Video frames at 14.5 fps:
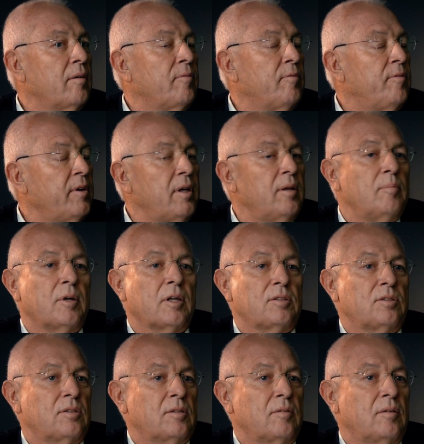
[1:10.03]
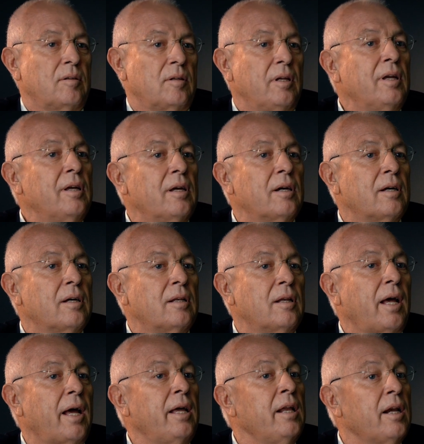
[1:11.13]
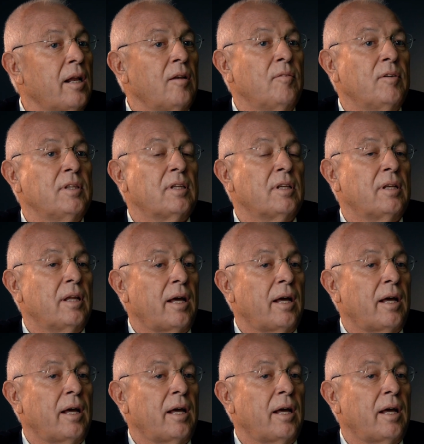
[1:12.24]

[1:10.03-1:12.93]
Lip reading: very much an irrelevant and